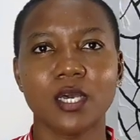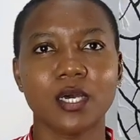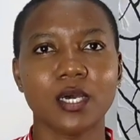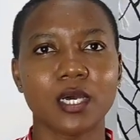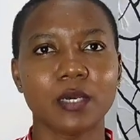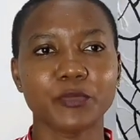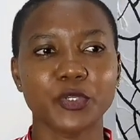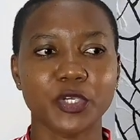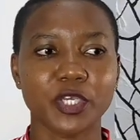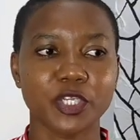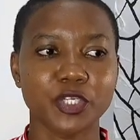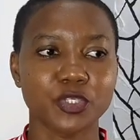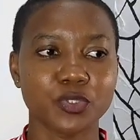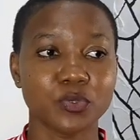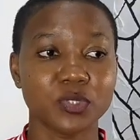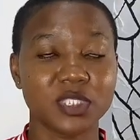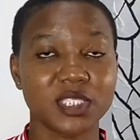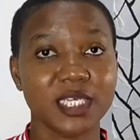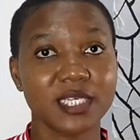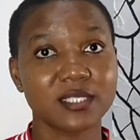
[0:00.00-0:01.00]
Um, you can
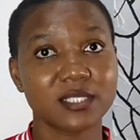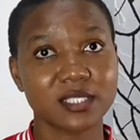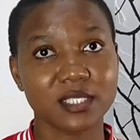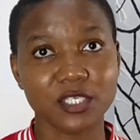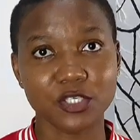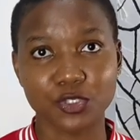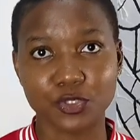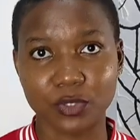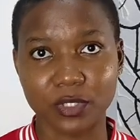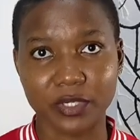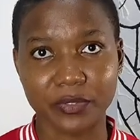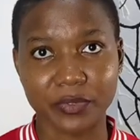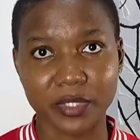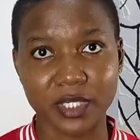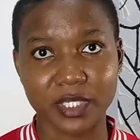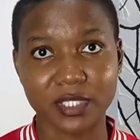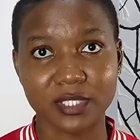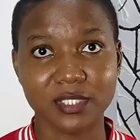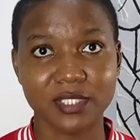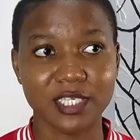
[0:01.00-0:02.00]
do dainty
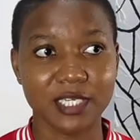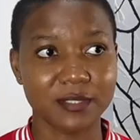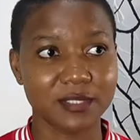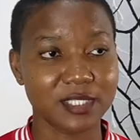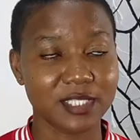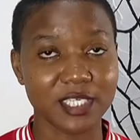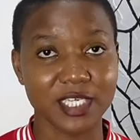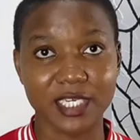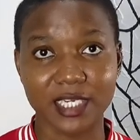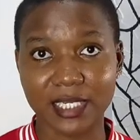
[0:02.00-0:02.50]
jewelry, dainty